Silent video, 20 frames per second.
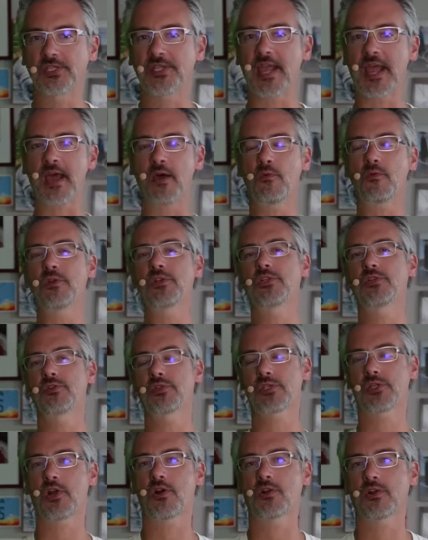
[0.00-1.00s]
how would you
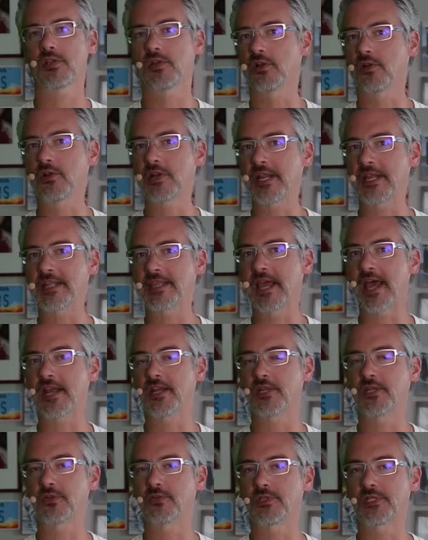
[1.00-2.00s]
start learning that
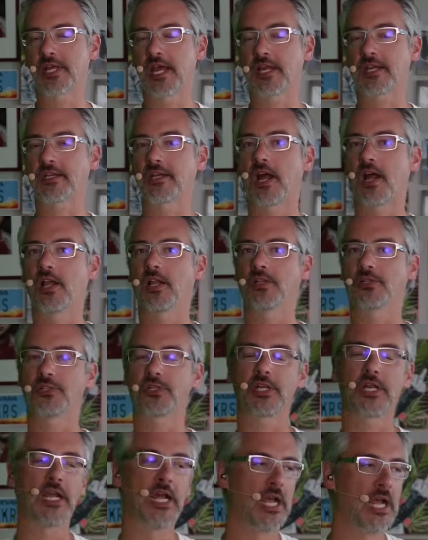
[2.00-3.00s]
new
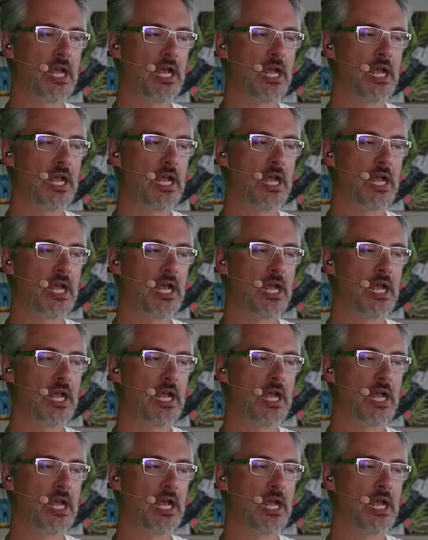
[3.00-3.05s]
technology?